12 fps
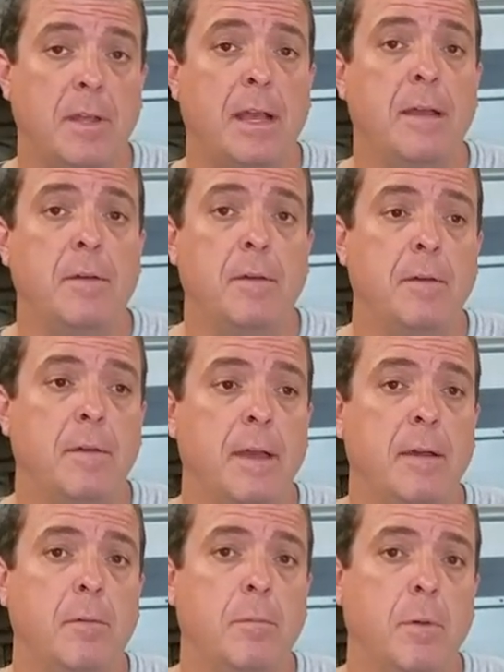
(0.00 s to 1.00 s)

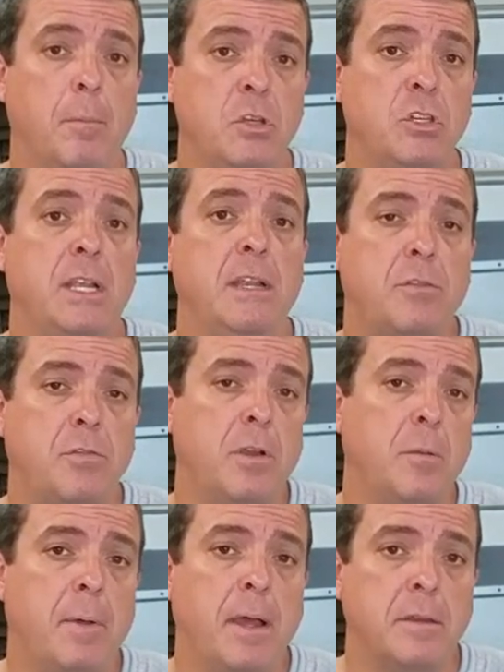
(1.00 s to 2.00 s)
A machinist
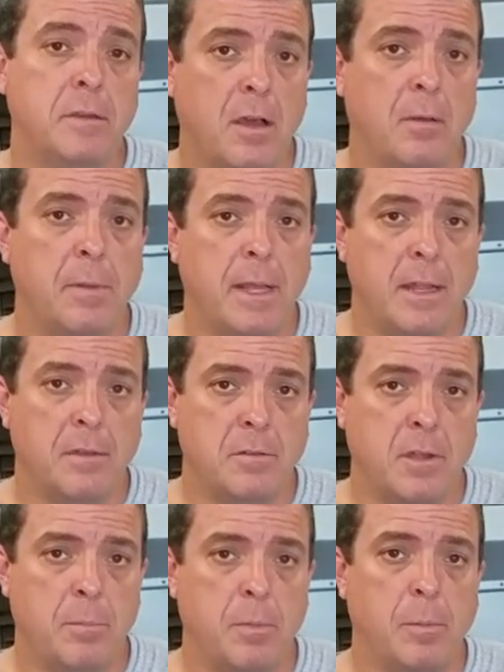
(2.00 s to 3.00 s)
friend of mine taught me how to
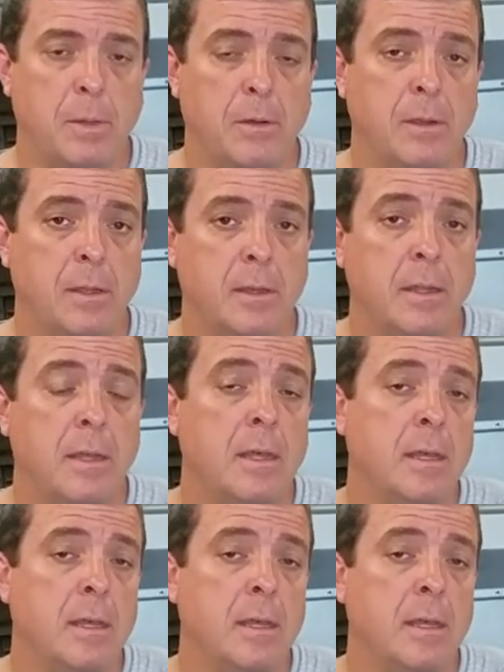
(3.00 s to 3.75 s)
set up a rear end,